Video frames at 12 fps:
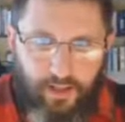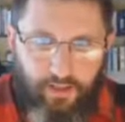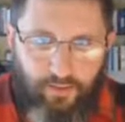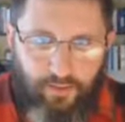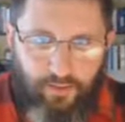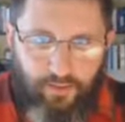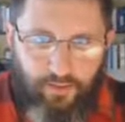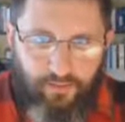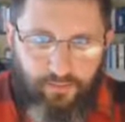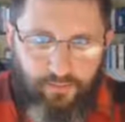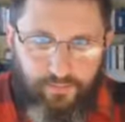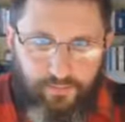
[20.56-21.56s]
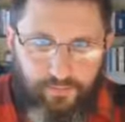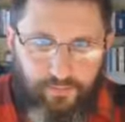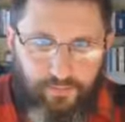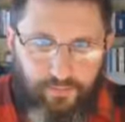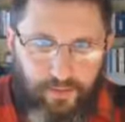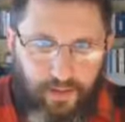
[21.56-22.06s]
Israel.
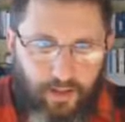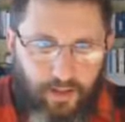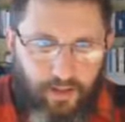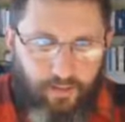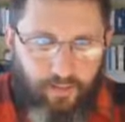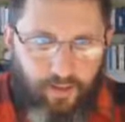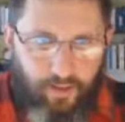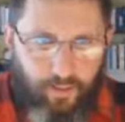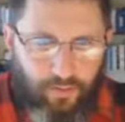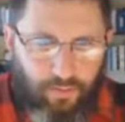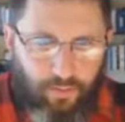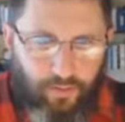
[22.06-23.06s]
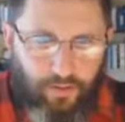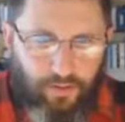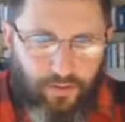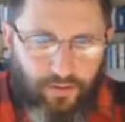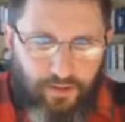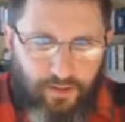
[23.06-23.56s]
For the Lord's
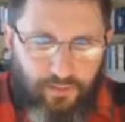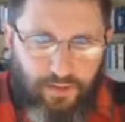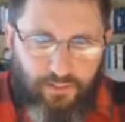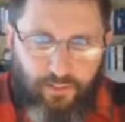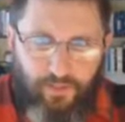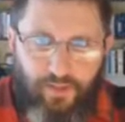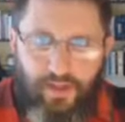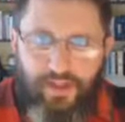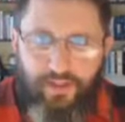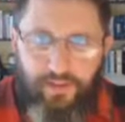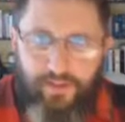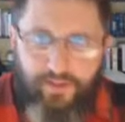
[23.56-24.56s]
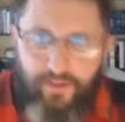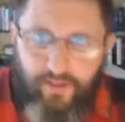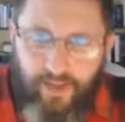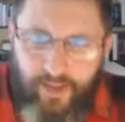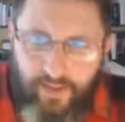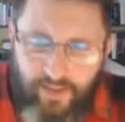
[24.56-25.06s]
portion is his people, Jacob is
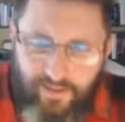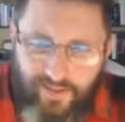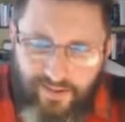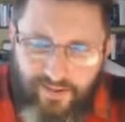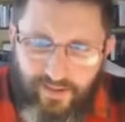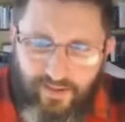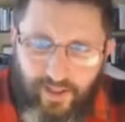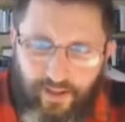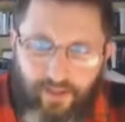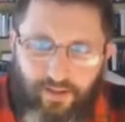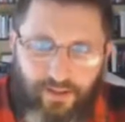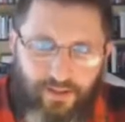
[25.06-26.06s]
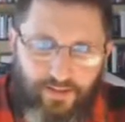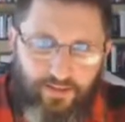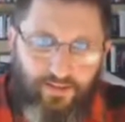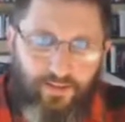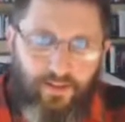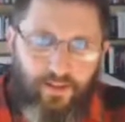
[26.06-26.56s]
the lot of his
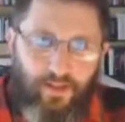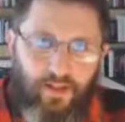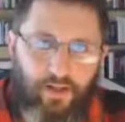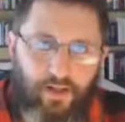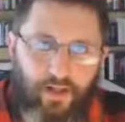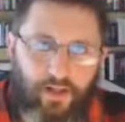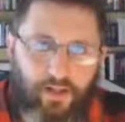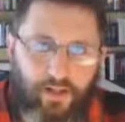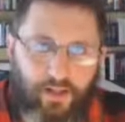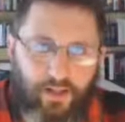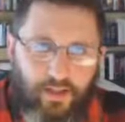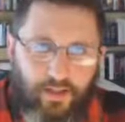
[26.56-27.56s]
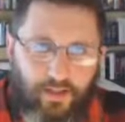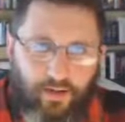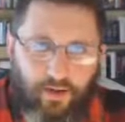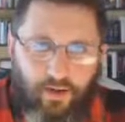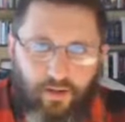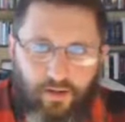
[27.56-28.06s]
inheritance. All right,
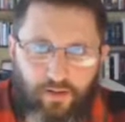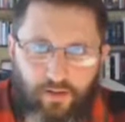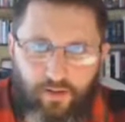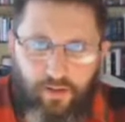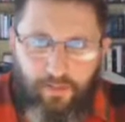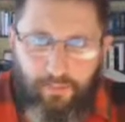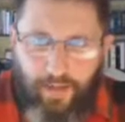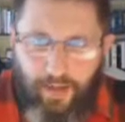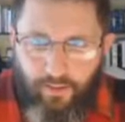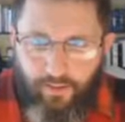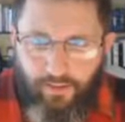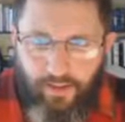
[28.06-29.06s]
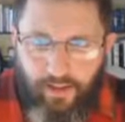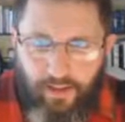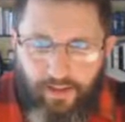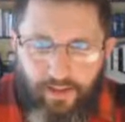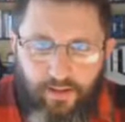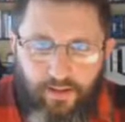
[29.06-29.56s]
there are the bounds
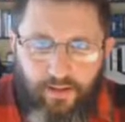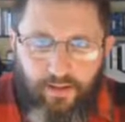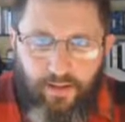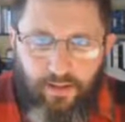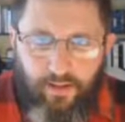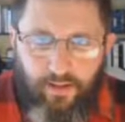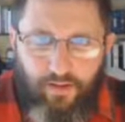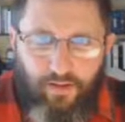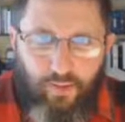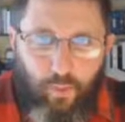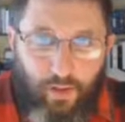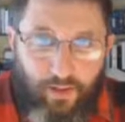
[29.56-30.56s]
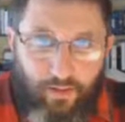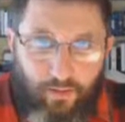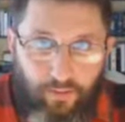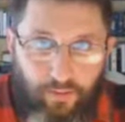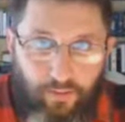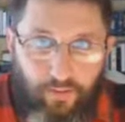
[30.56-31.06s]
there, there are
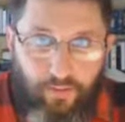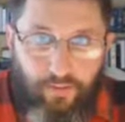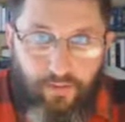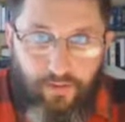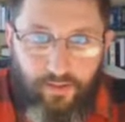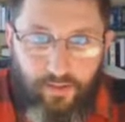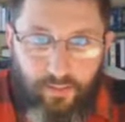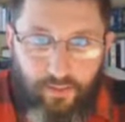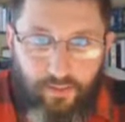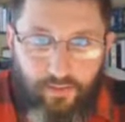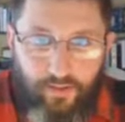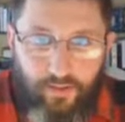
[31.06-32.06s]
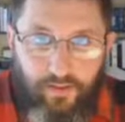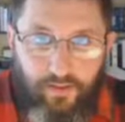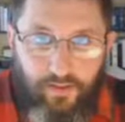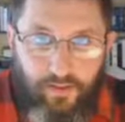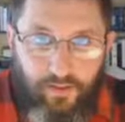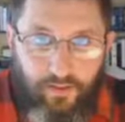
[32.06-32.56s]
12 the number of
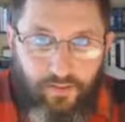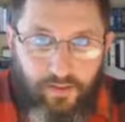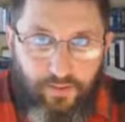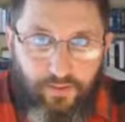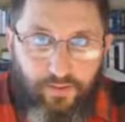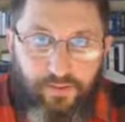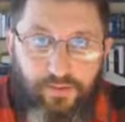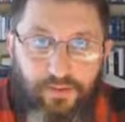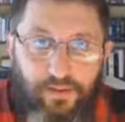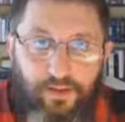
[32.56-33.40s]
the children of Israel,